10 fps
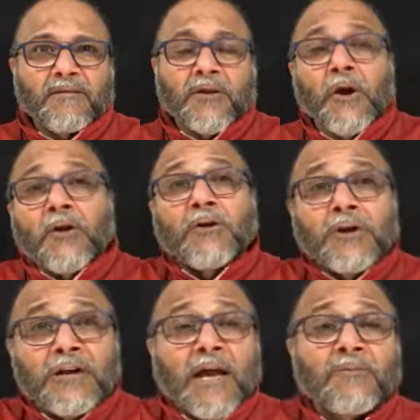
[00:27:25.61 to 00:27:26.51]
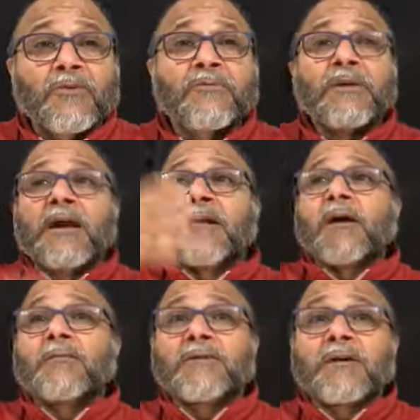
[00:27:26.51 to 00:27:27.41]
Then hundred times of that
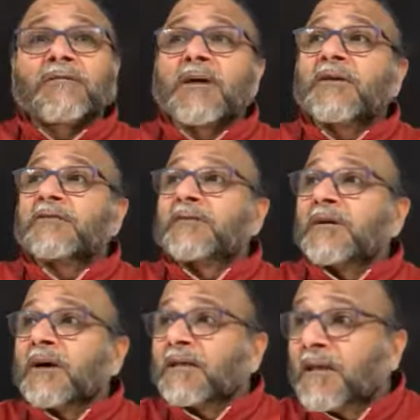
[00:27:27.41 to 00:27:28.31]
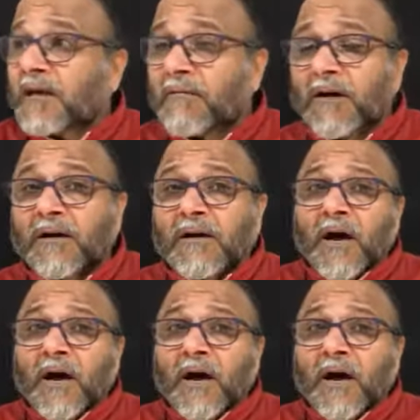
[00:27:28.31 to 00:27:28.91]
karma devata is the Gandharva.